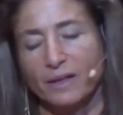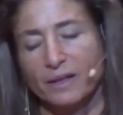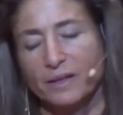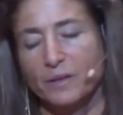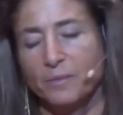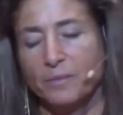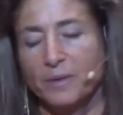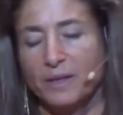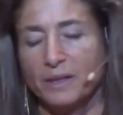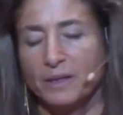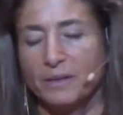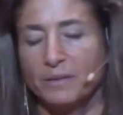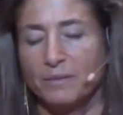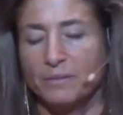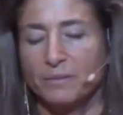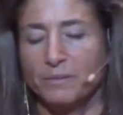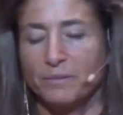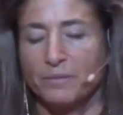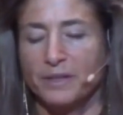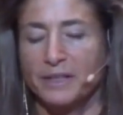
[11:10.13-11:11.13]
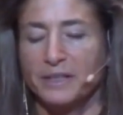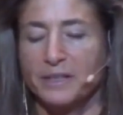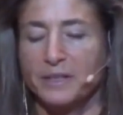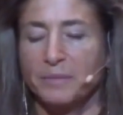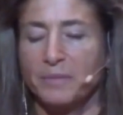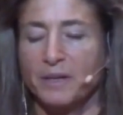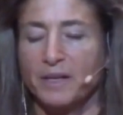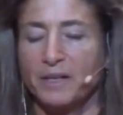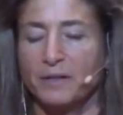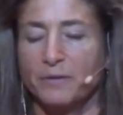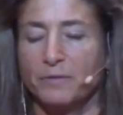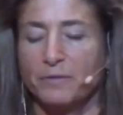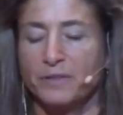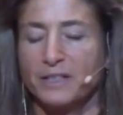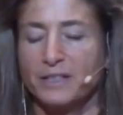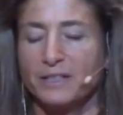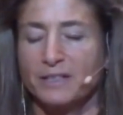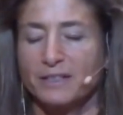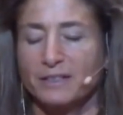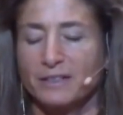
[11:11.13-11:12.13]
You might bring to mind a
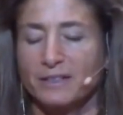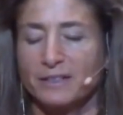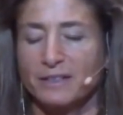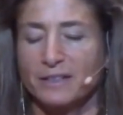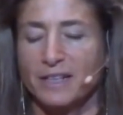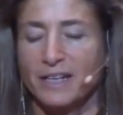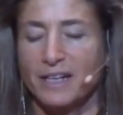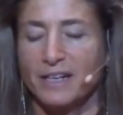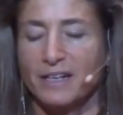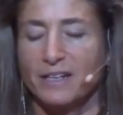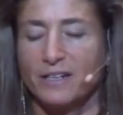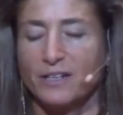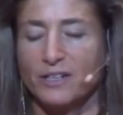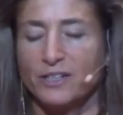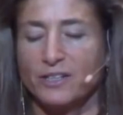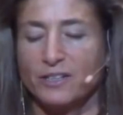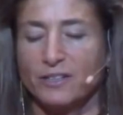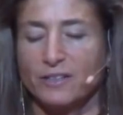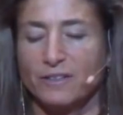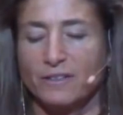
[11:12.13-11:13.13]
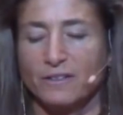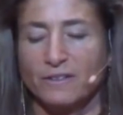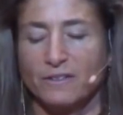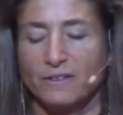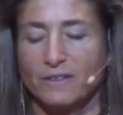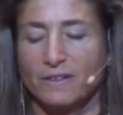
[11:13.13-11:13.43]
recent occasion